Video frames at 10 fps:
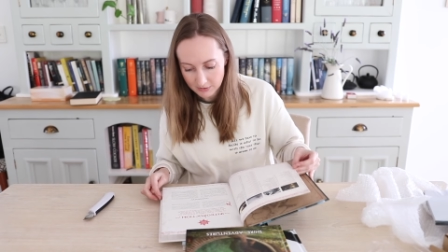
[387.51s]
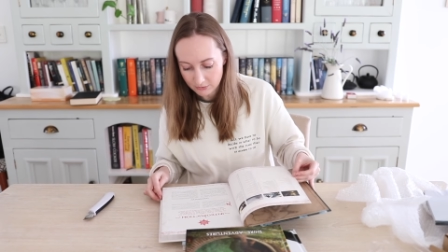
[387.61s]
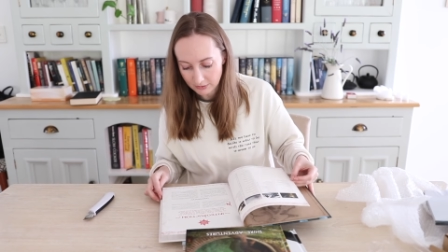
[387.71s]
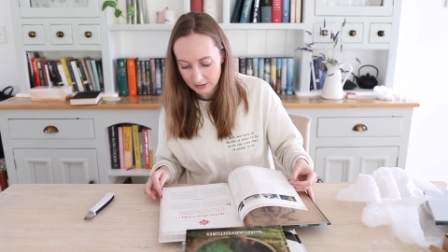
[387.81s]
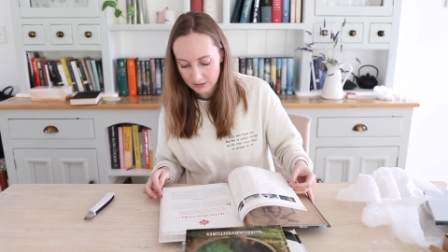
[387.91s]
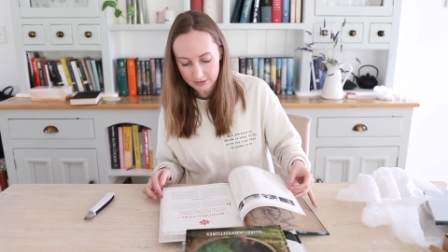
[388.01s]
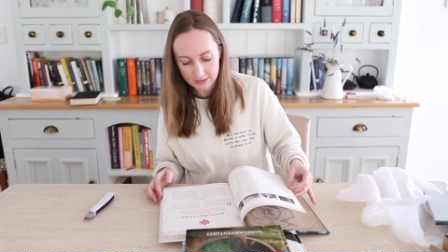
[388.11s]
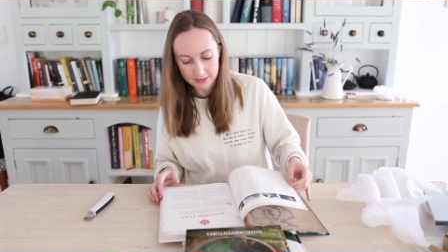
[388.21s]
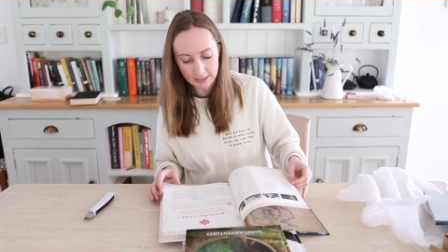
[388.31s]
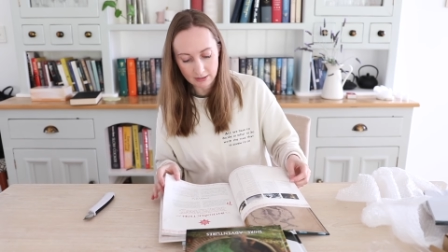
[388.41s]
It's really just a
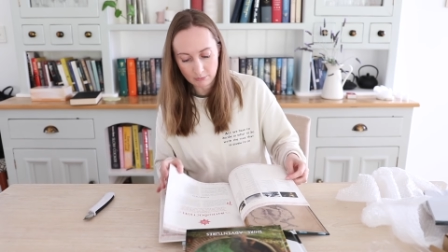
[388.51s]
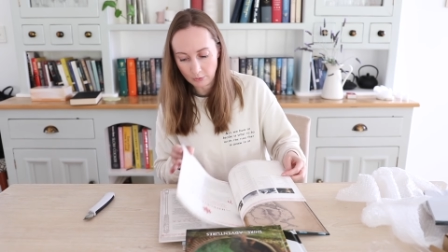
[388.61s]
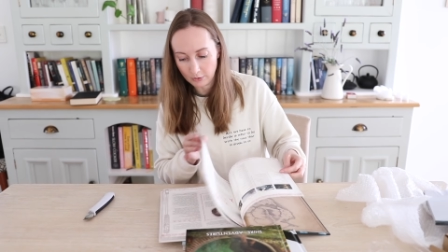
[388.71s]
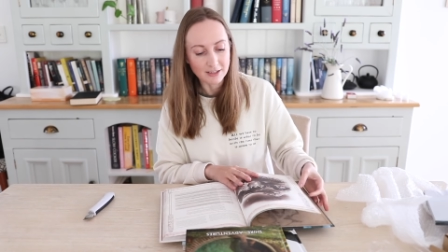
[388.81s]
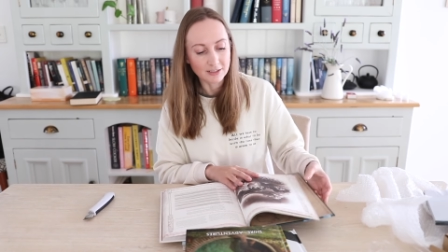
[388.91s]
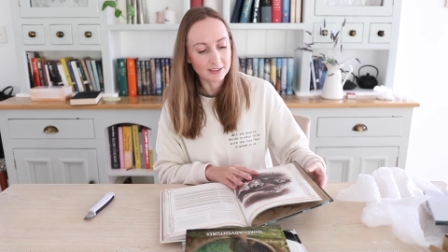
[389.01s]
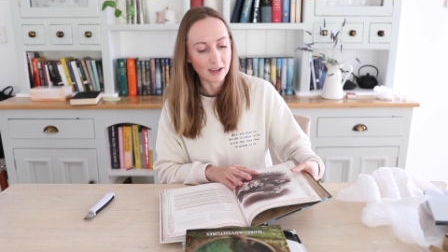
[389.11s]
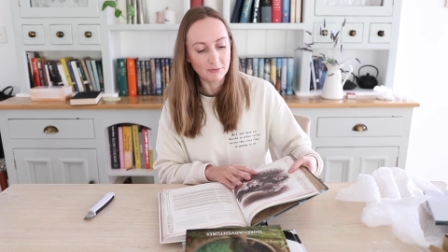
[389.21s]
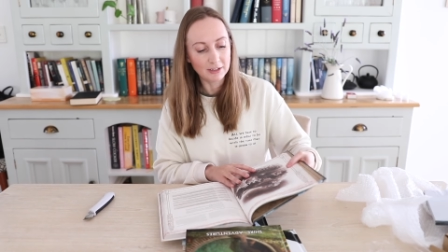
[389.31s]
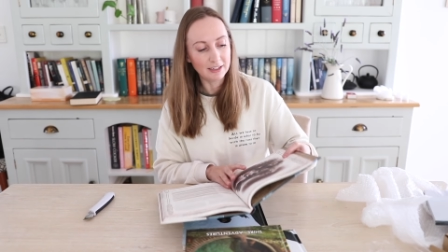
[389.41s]
setting book.
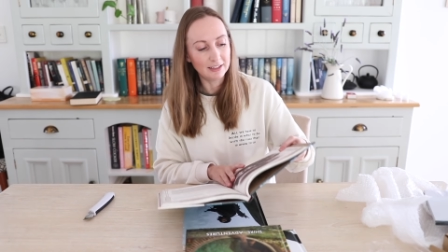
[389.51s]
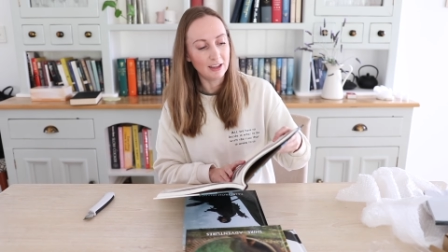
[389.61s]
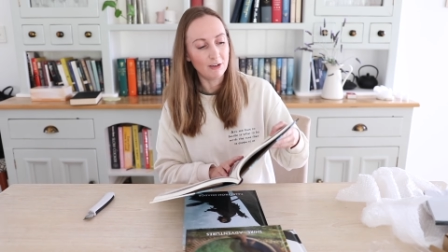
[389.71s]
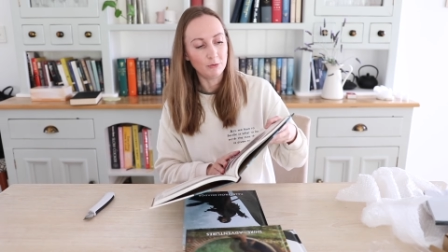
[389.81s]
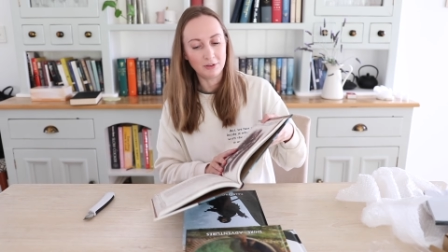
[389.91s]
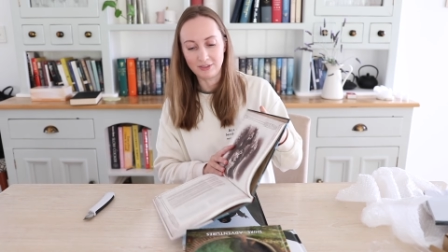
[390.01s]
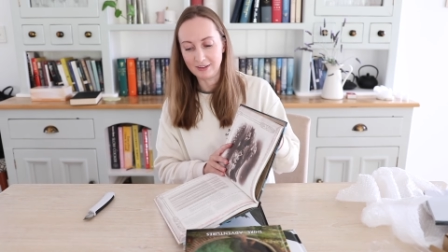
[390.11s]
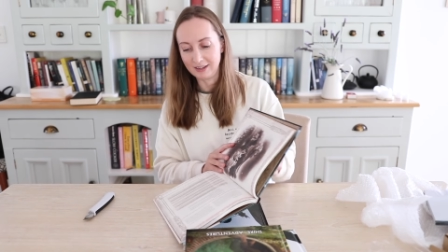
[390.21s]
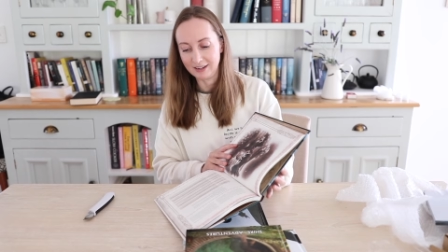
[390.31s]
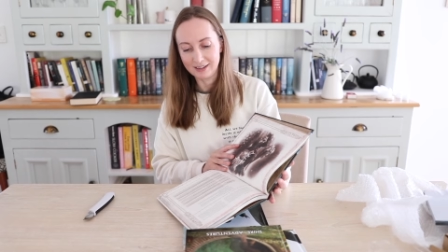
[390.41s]
I'm really in love with
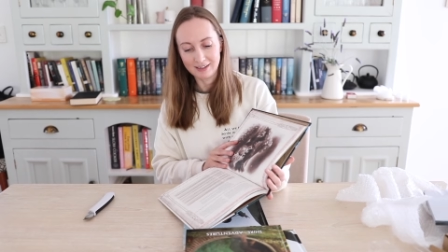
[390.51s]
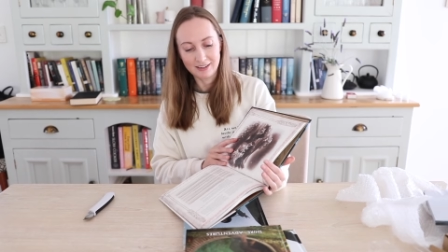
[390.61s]
the